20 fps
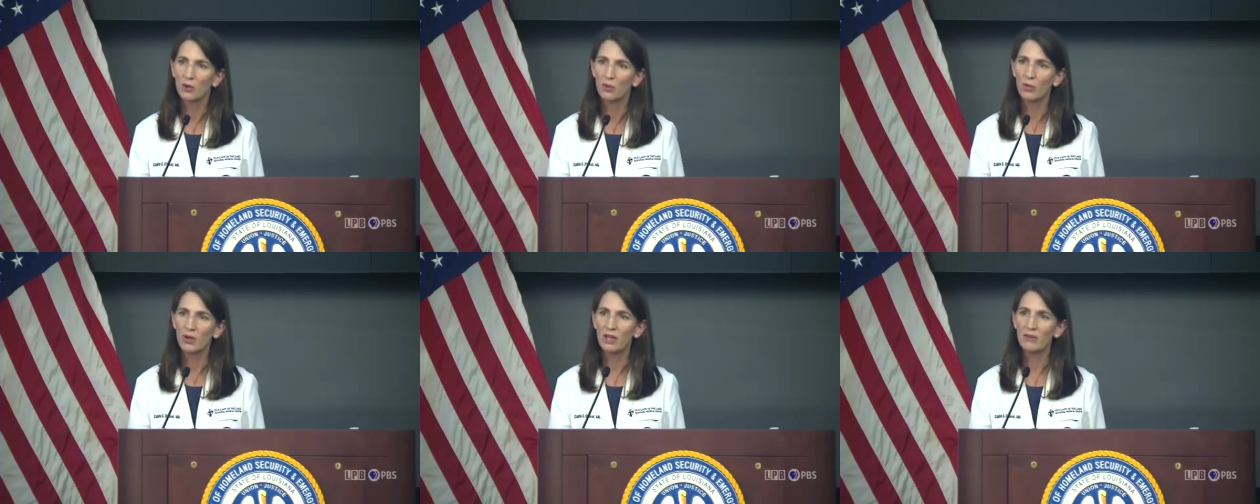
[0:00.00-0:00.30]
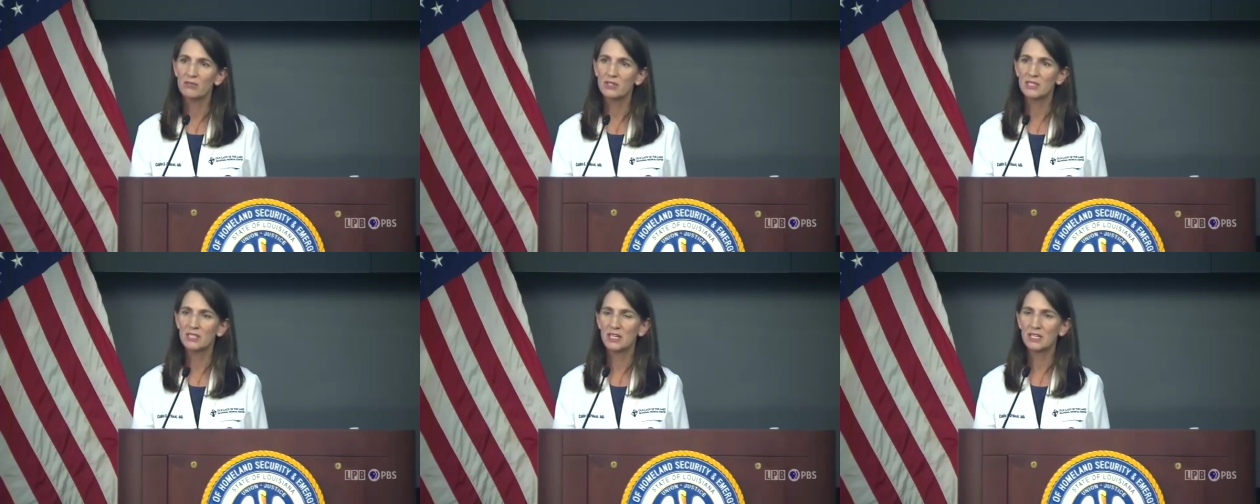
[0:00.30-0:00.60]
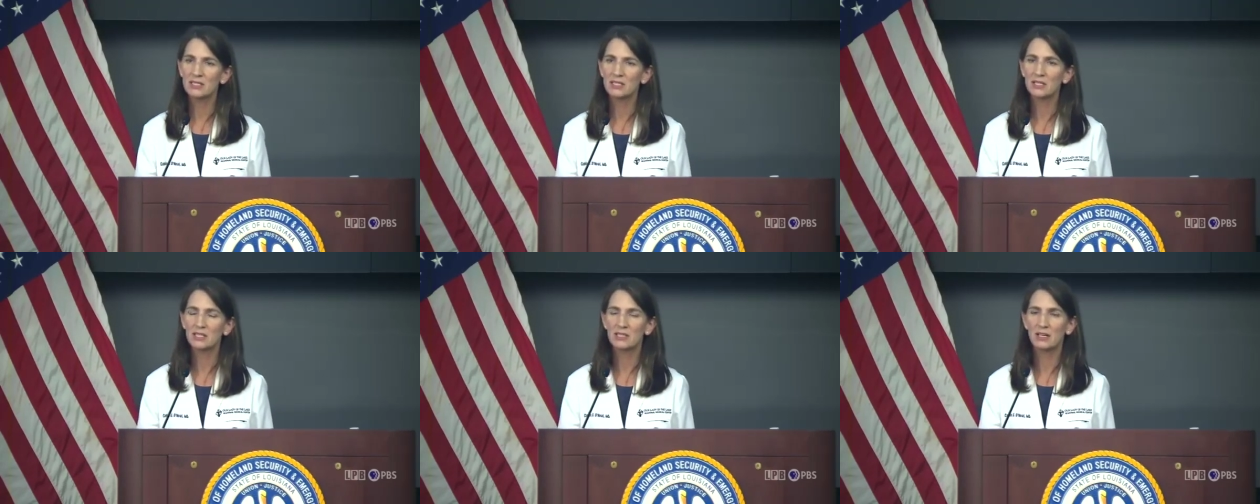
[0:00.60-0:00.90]
We have
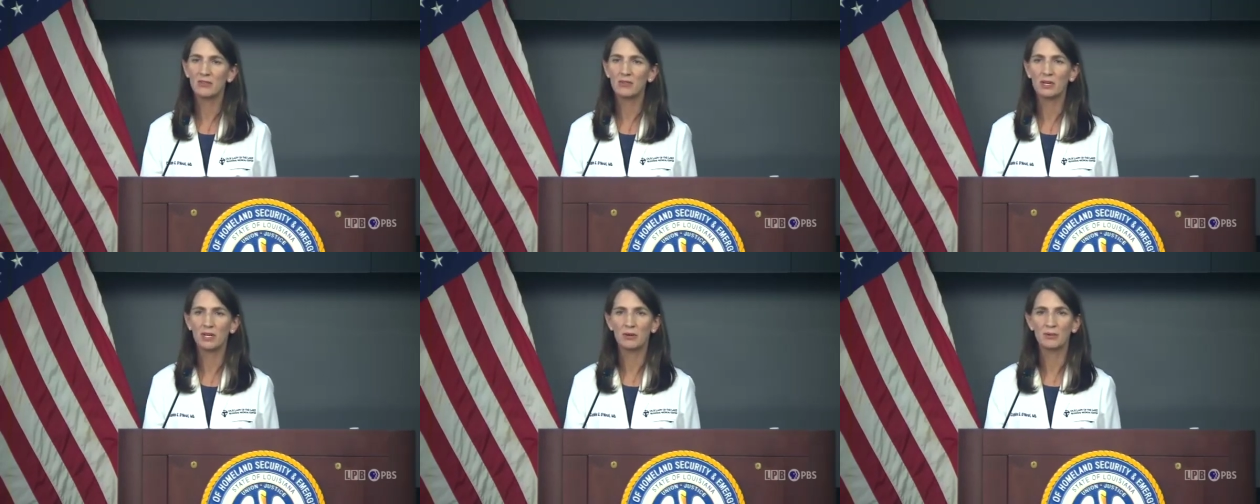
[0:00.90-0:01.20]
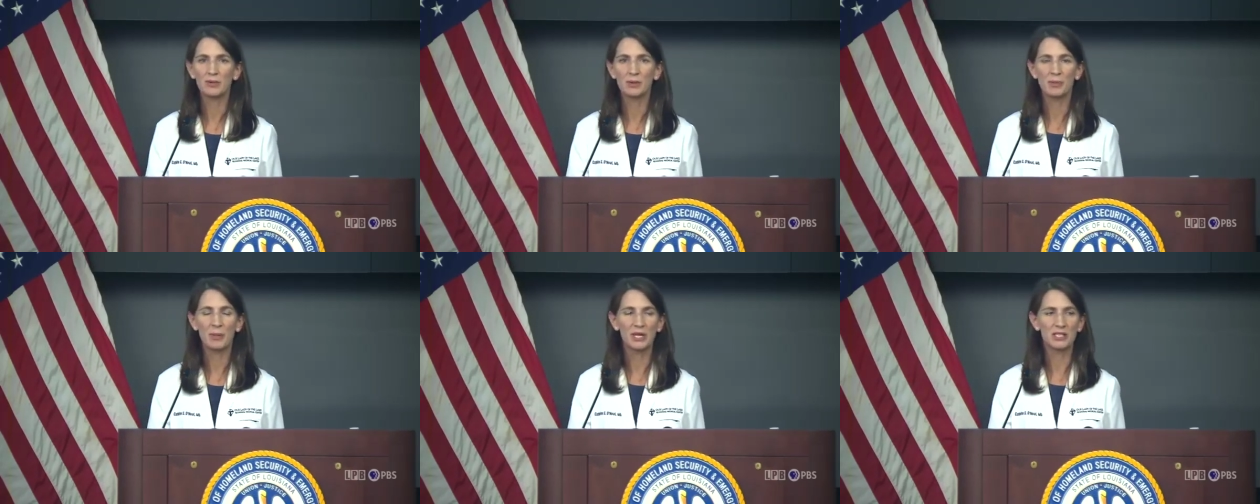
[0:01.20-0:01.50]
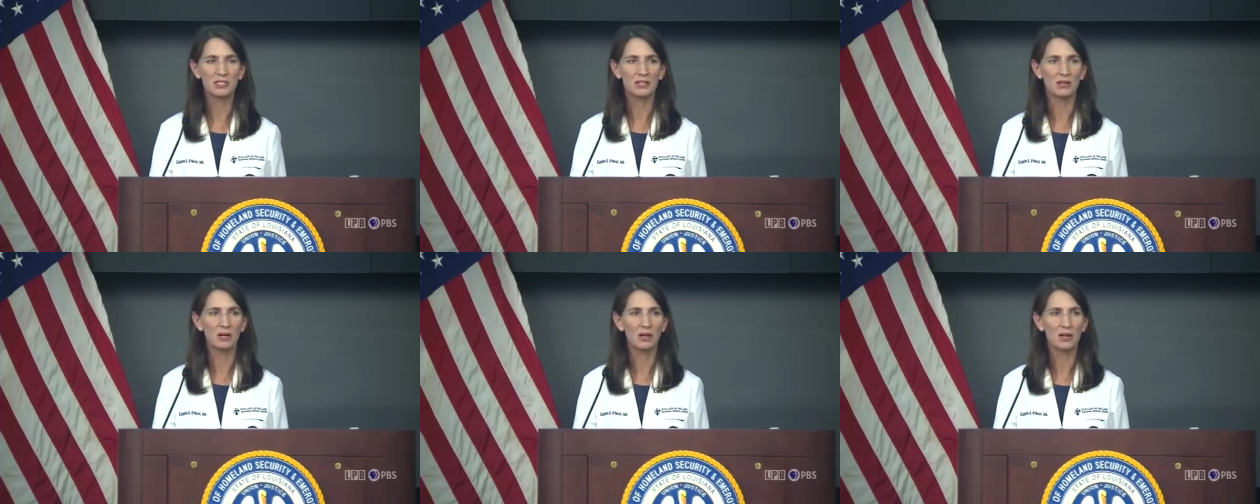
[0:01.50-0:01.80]
67 empty
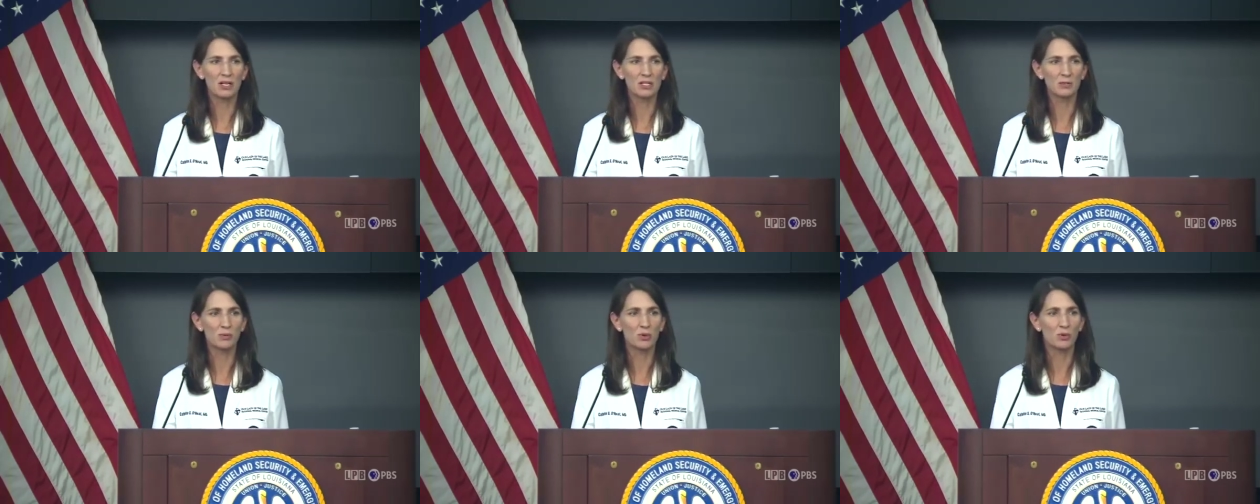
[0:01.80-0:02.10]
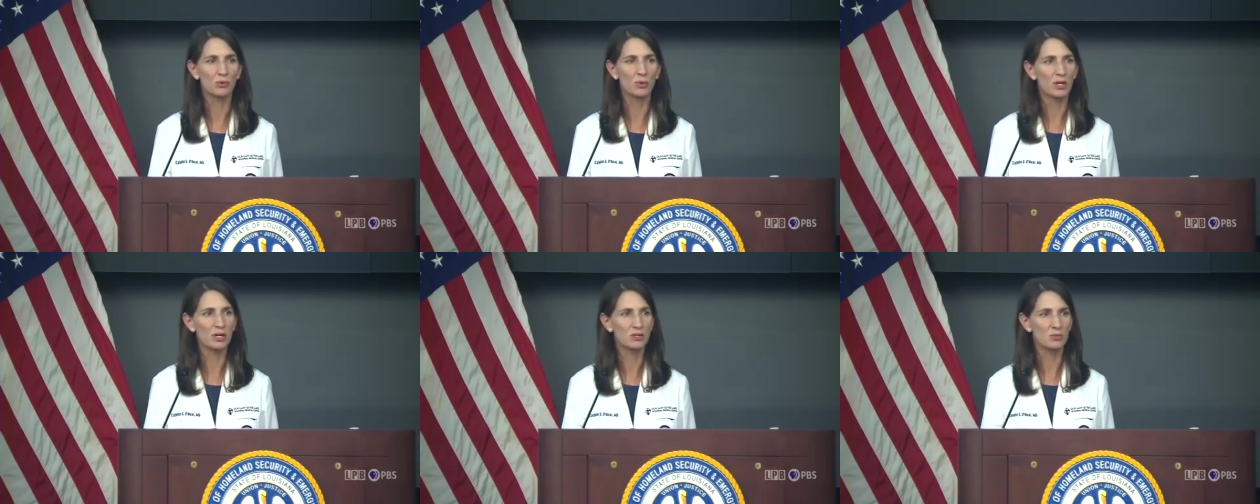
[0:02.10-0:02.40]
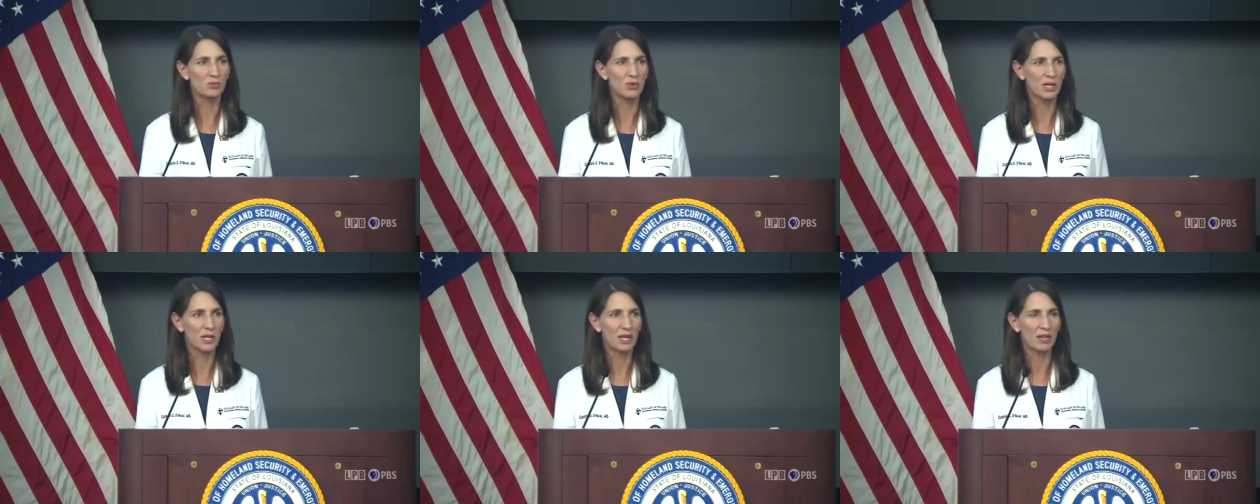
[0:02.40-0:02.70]
beds in our hospital
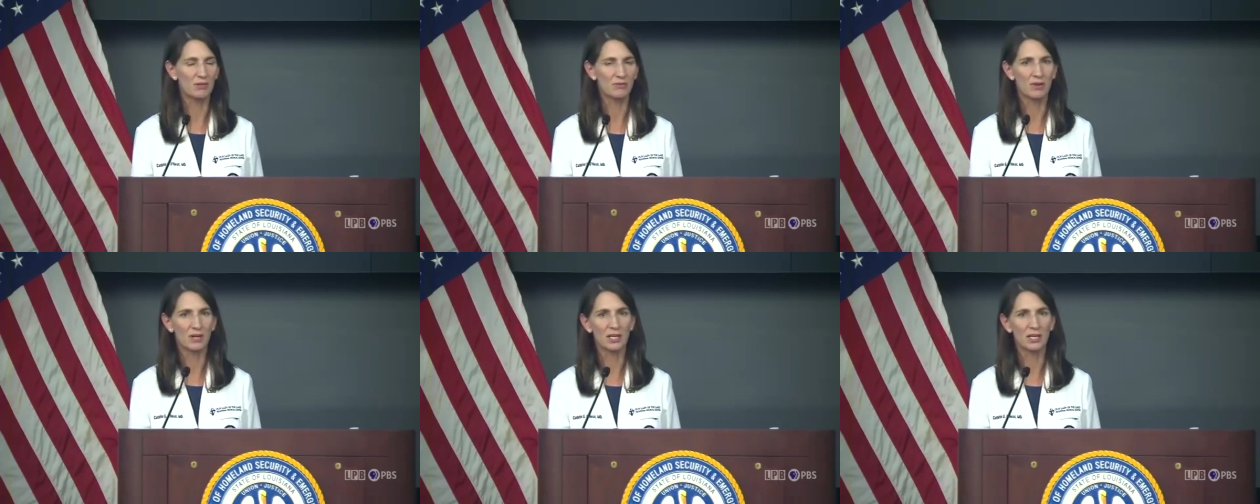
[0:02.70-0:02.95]
because we can't